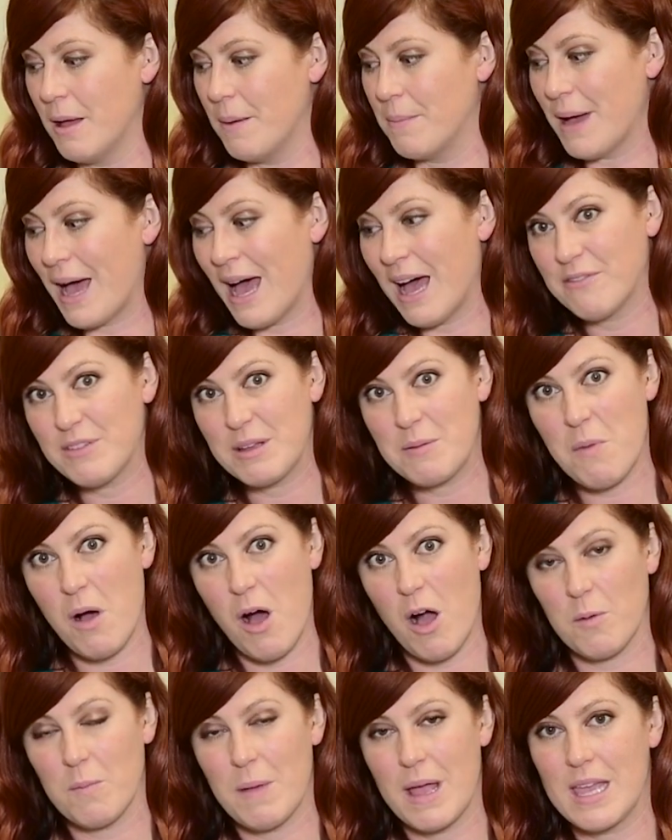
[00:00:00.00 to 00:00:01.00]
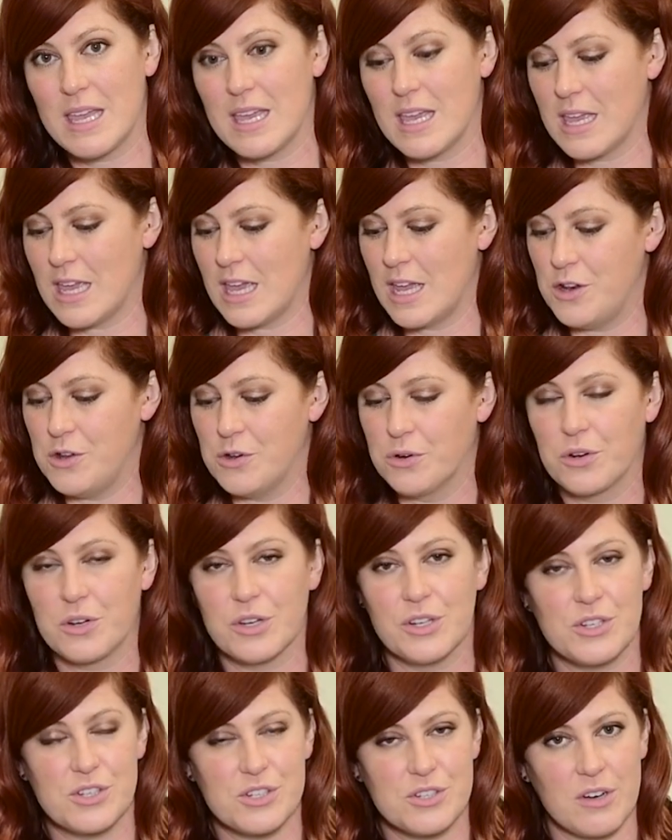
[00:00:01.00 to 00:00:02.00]
But having mark-making in your
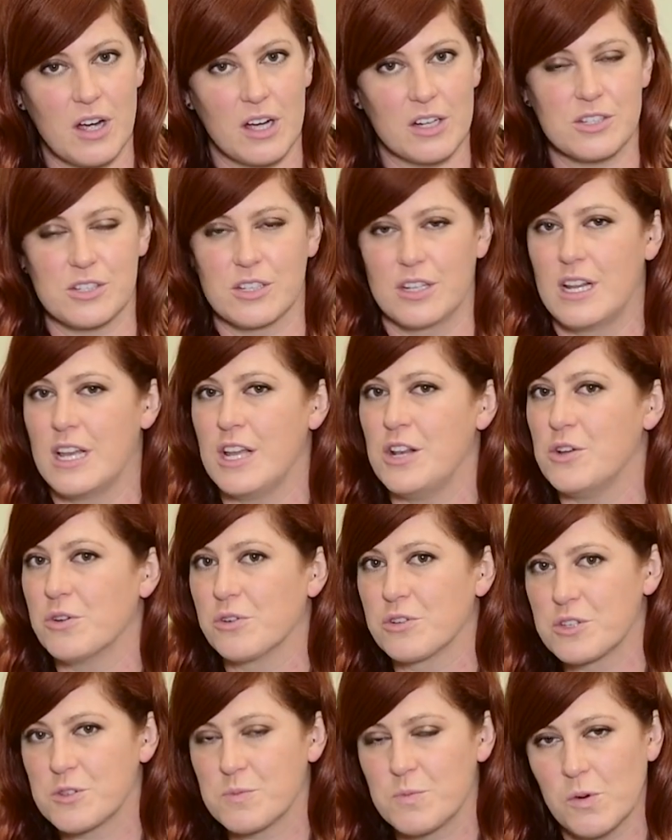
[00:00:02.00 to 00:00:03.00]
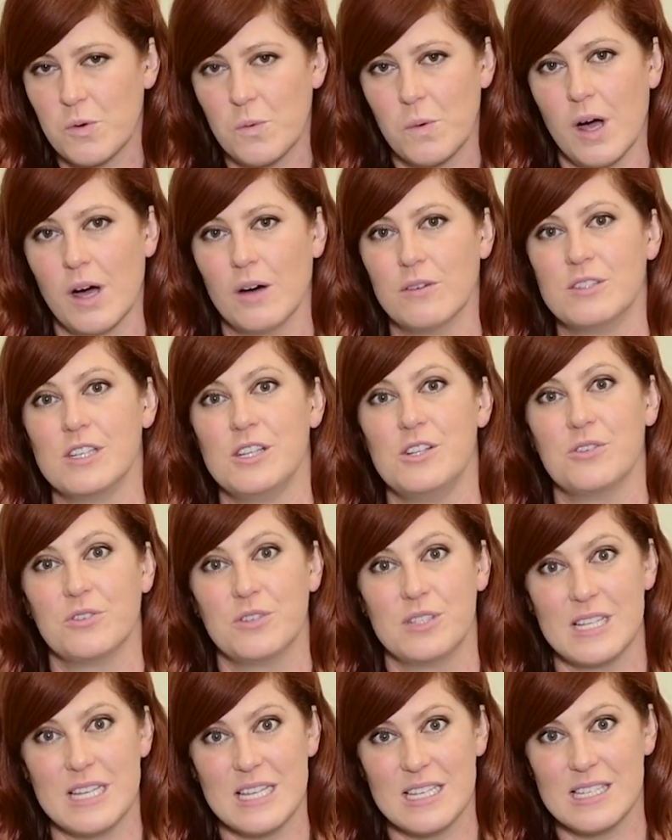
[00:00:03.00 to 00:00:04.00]
construction, in your small world, in your
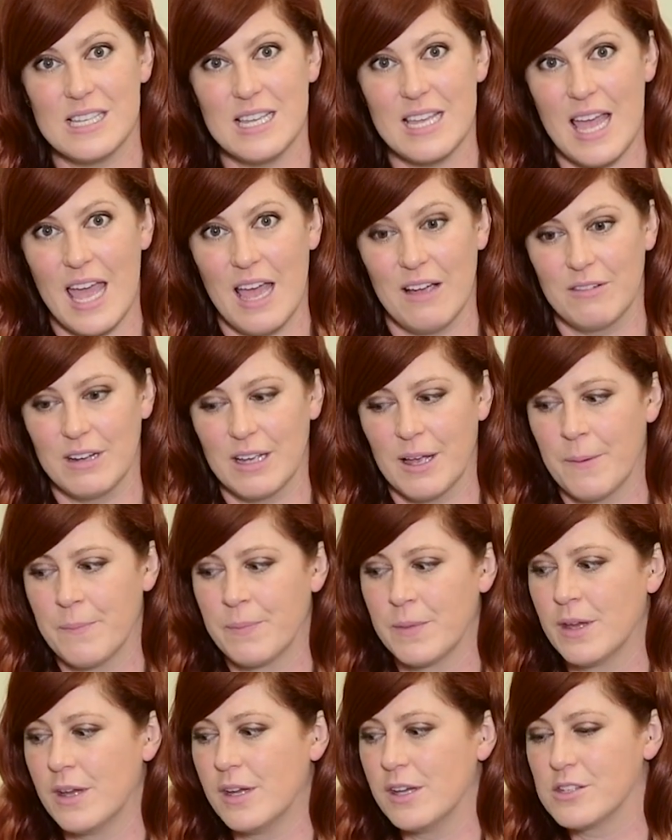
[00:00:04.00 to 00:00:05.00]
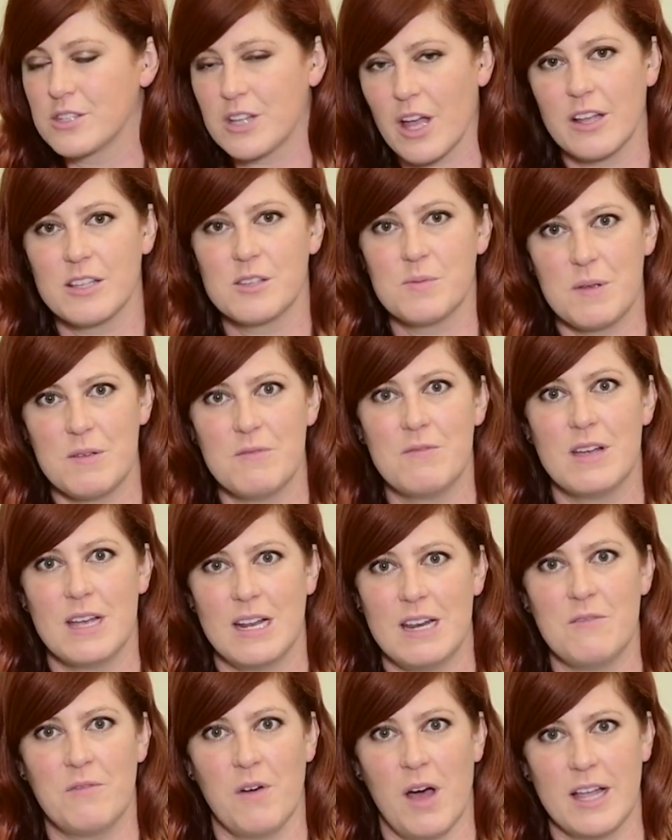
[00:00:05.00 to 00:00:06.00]
DT area is going to be
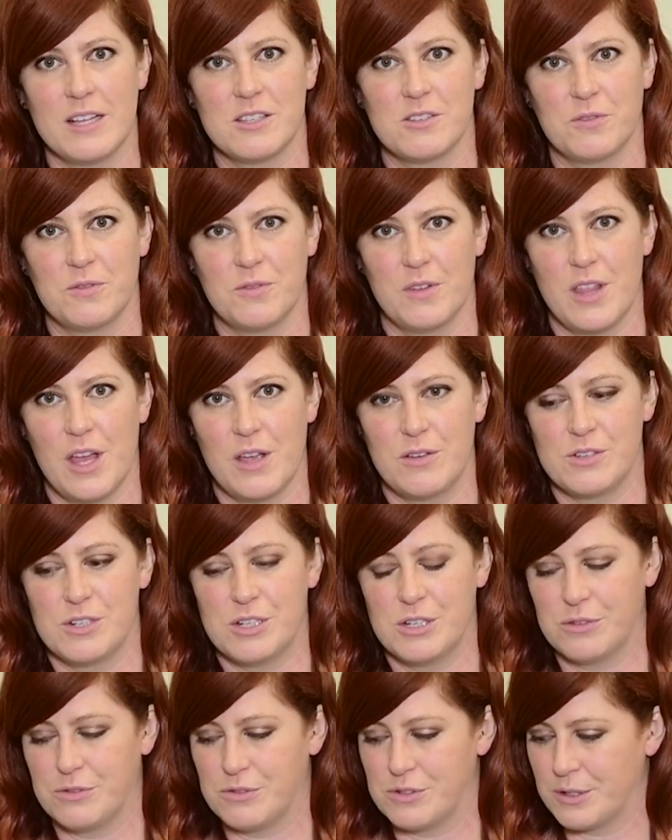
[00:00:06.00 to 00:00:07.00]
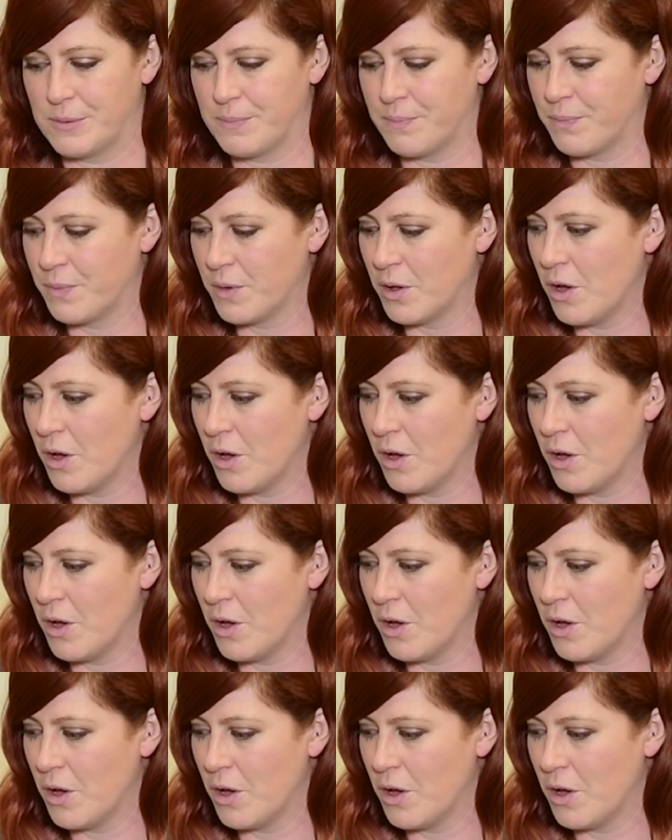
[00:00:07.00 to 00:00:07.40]
really vital for those children.